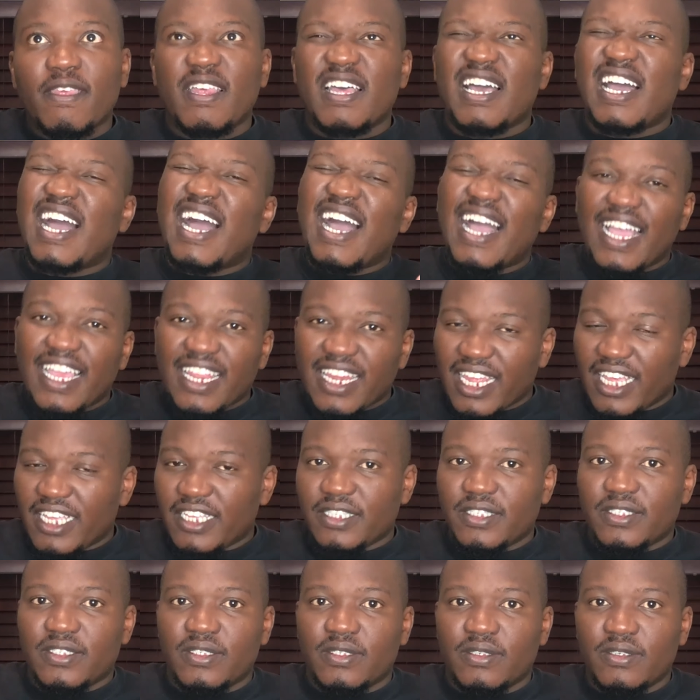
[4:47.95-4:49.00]

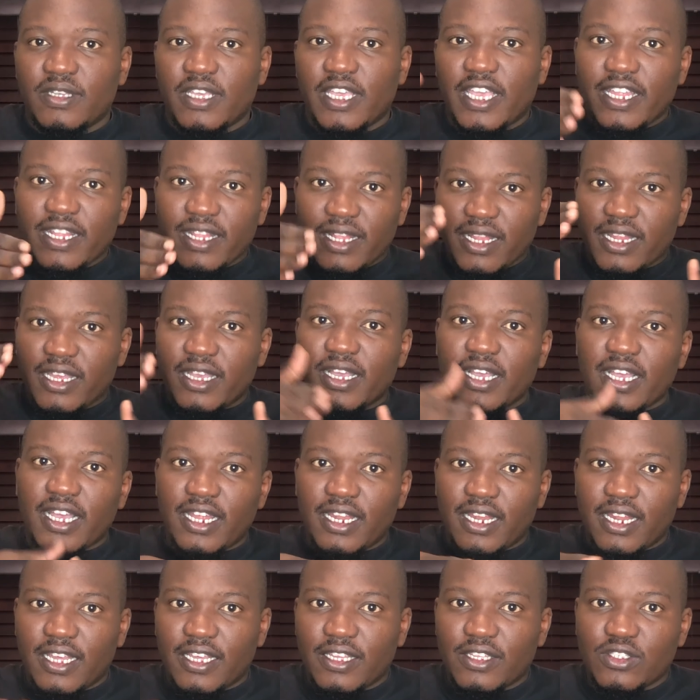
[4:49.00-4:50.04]
handling
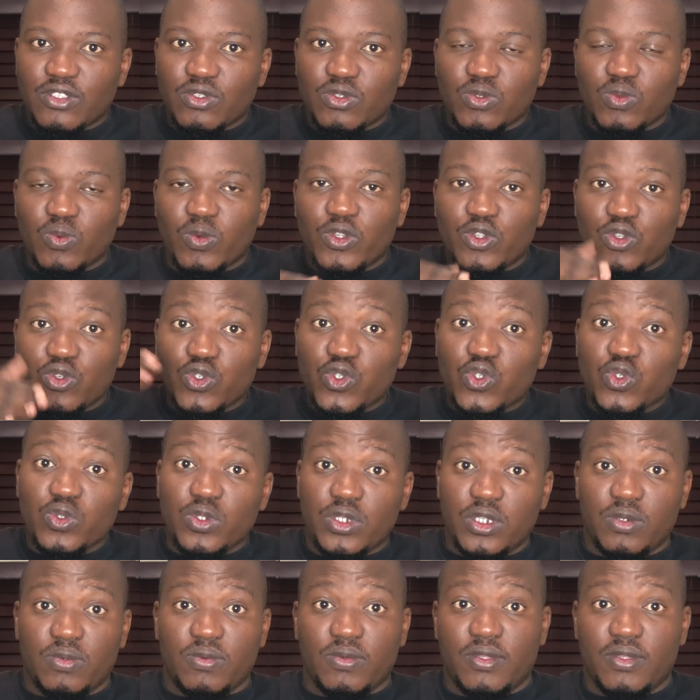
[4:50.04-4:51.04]
highlights when you're shooting